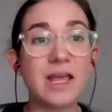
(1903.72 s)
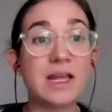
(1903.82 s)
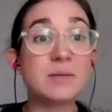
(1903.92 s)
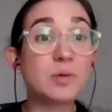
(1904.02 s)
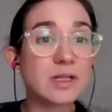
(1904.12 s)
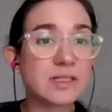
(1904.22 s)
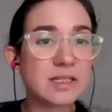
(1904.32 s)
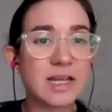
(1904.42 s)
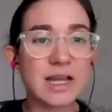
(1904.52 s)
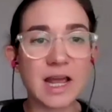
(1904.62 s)

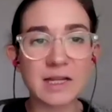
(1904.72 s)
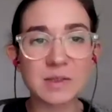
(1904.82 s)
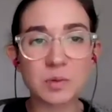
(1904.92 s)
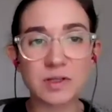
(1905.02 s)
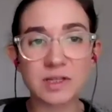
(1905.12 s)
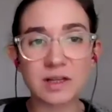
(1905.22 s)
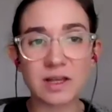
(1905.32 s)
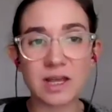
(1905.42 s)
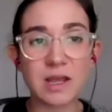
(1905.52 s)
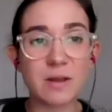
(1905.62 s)
implicitly and
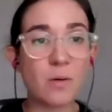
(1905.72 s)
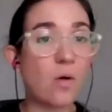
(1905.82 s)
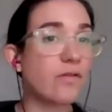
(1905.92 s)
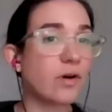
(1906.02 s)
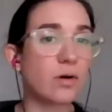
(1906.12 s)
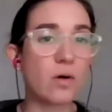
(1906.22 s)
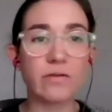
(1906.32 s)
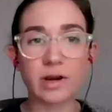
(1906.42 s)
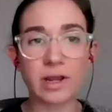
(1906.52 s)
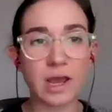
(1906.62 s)
explicitly over and
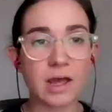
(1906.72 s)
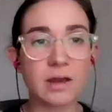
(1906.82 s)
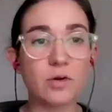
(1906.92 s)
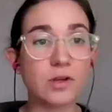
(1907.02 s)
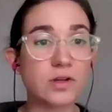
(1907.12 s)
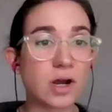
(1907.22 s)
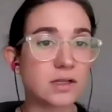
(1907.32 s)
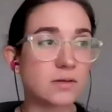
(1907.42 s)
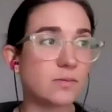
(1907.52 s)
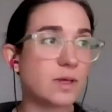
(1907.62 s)
over again when you
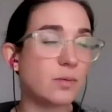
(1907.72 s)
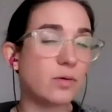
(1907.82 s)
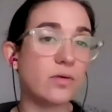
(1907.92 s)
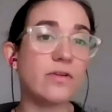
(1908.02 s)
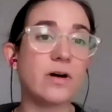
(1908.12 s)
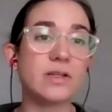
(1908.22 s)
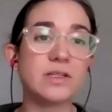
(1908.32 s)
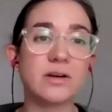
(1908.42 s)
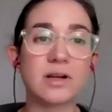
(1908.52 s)
talk to people who volunteer,